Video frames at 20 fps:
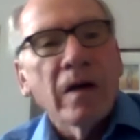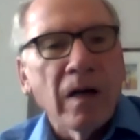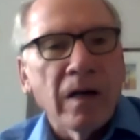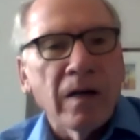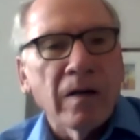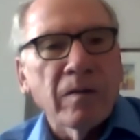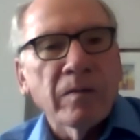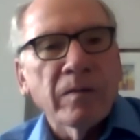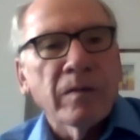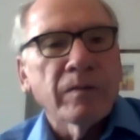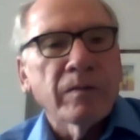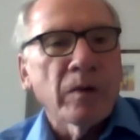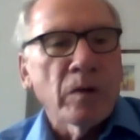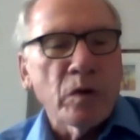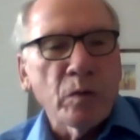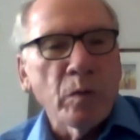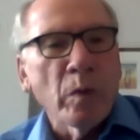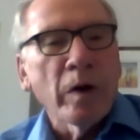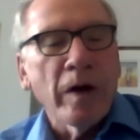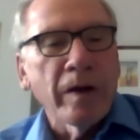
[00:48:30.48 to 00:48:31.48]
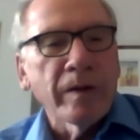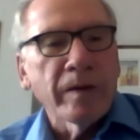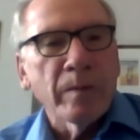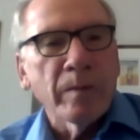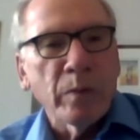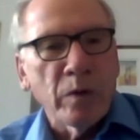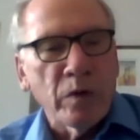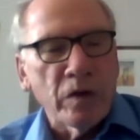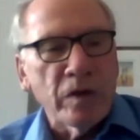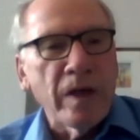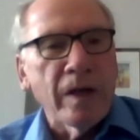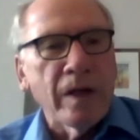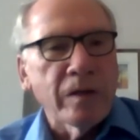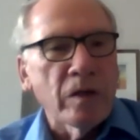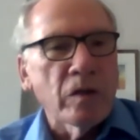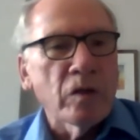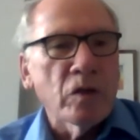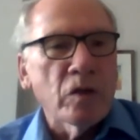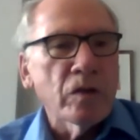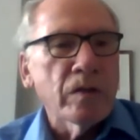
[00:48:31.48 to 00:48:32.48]
Uh, the first one on the
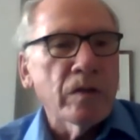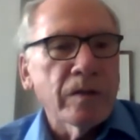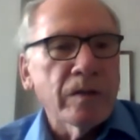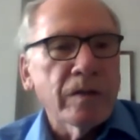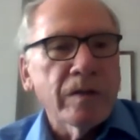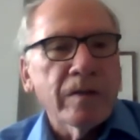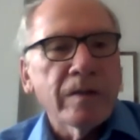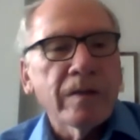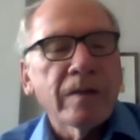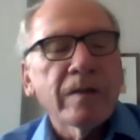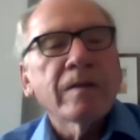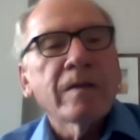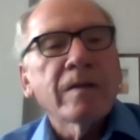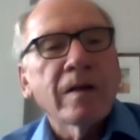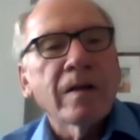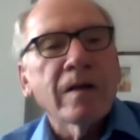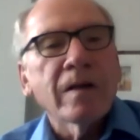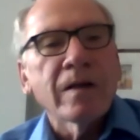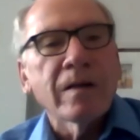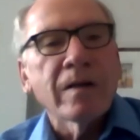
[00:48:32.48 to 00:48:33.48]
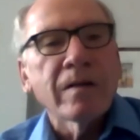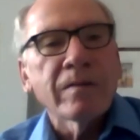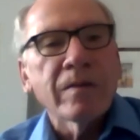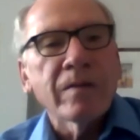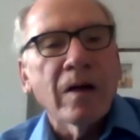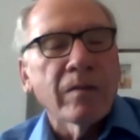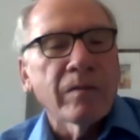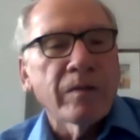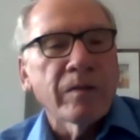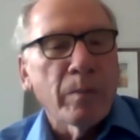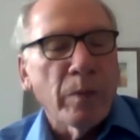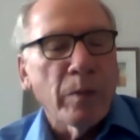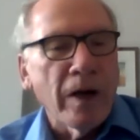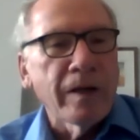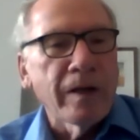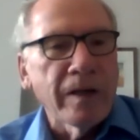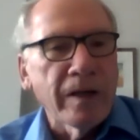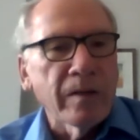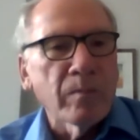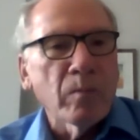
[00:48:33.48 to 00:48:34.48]
percentage of, of, the
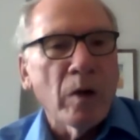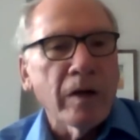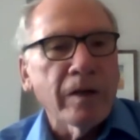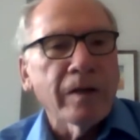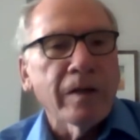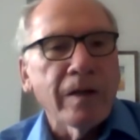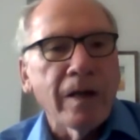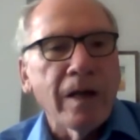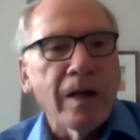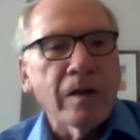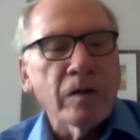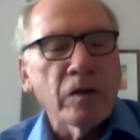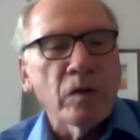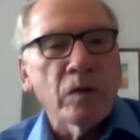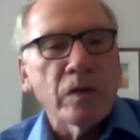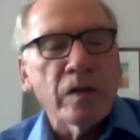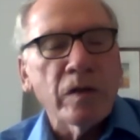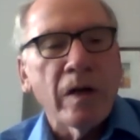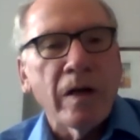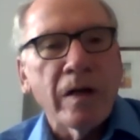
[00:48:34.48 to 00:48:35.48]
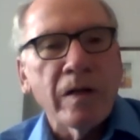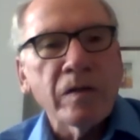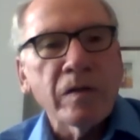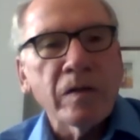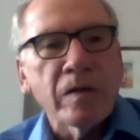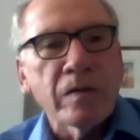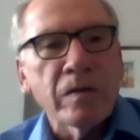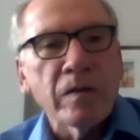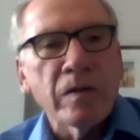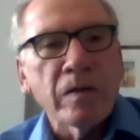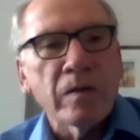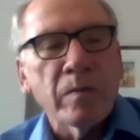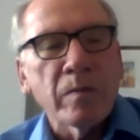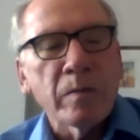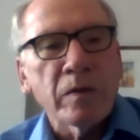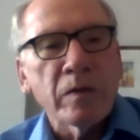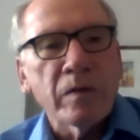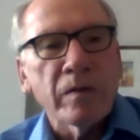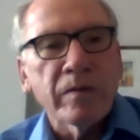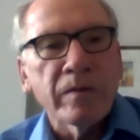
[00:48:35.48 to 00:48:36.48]
branding and marketing exercise in
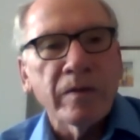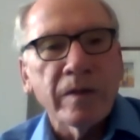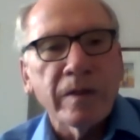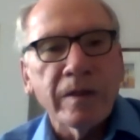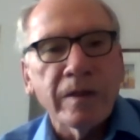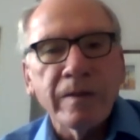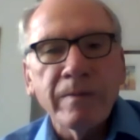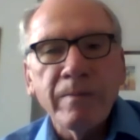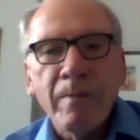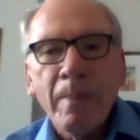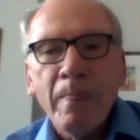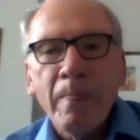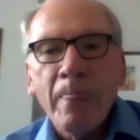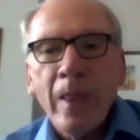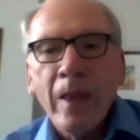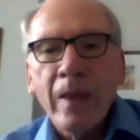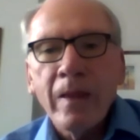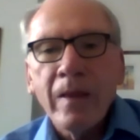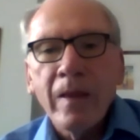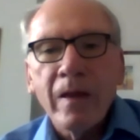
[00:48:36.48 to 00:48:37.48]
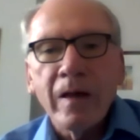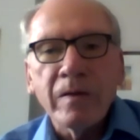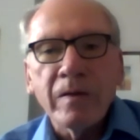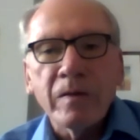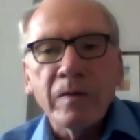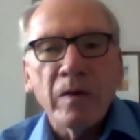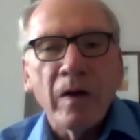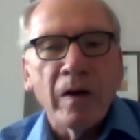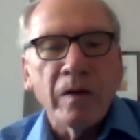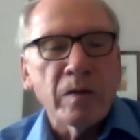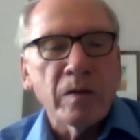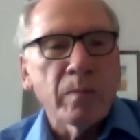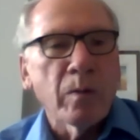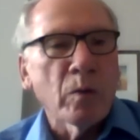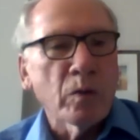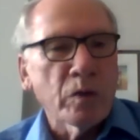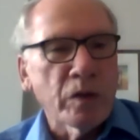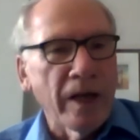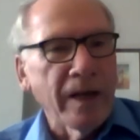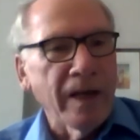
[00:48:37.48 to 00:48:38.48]
terms of uh, I,
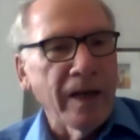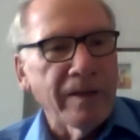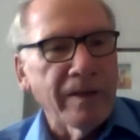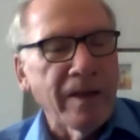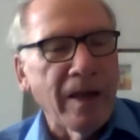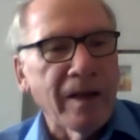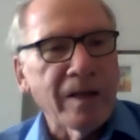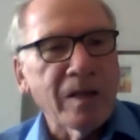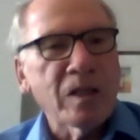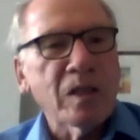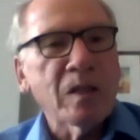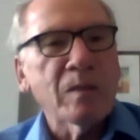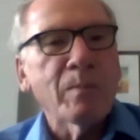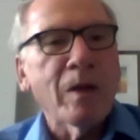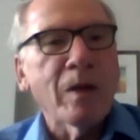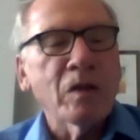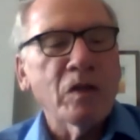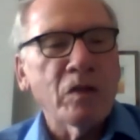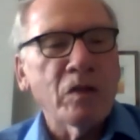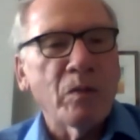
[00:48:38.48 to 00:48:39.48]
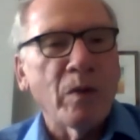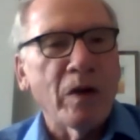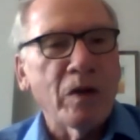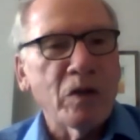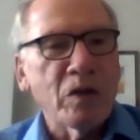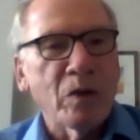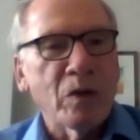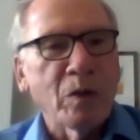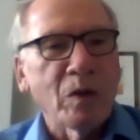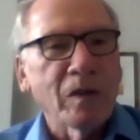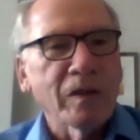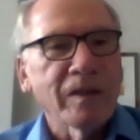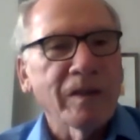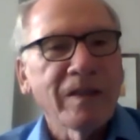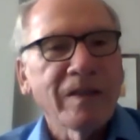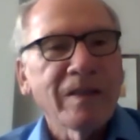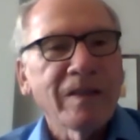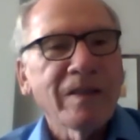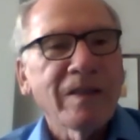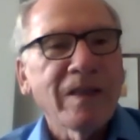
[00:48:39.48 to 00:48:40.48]
suppose getting at that expense threshold.
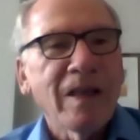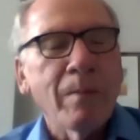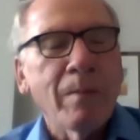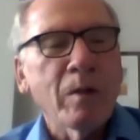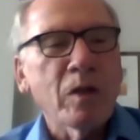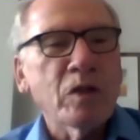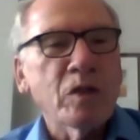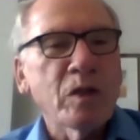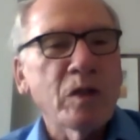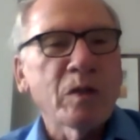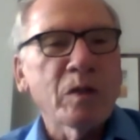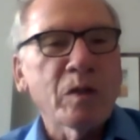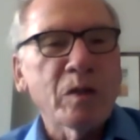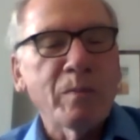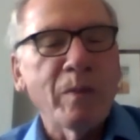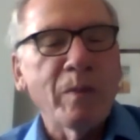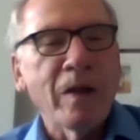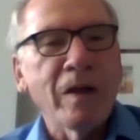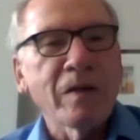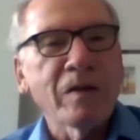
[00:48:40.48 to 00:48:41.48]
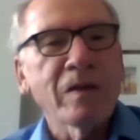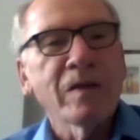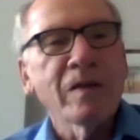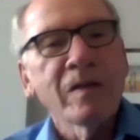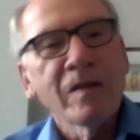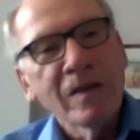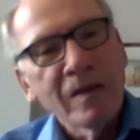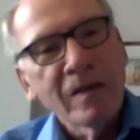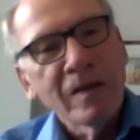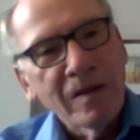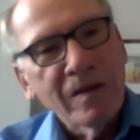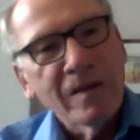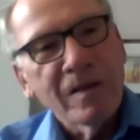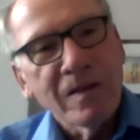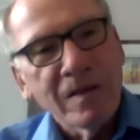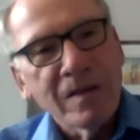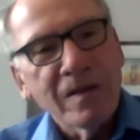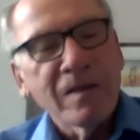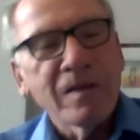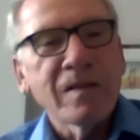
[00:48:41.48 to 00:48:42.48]
How much do you spend
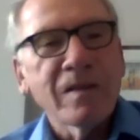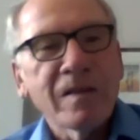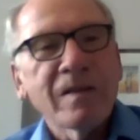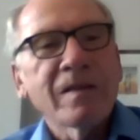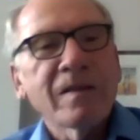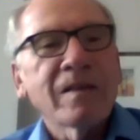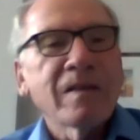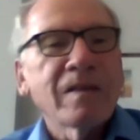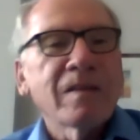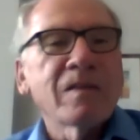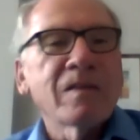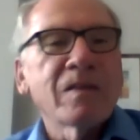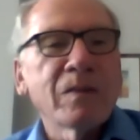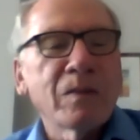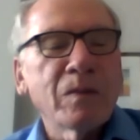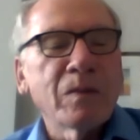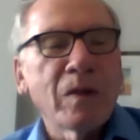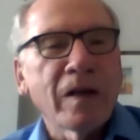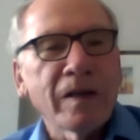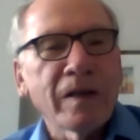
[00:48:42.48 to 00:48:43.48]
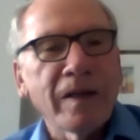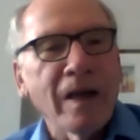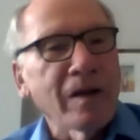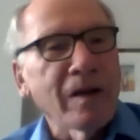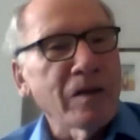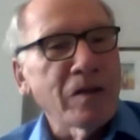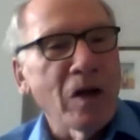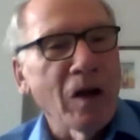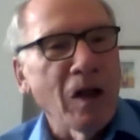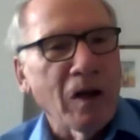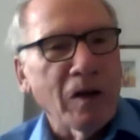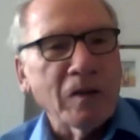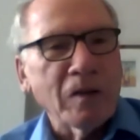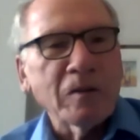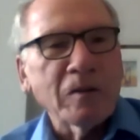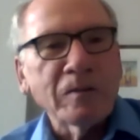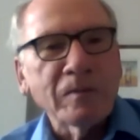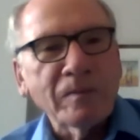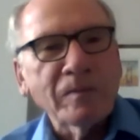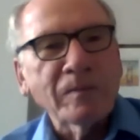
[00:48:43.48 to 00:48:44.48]
to uh, get a
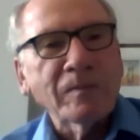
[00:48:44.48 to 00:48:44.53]
dollar?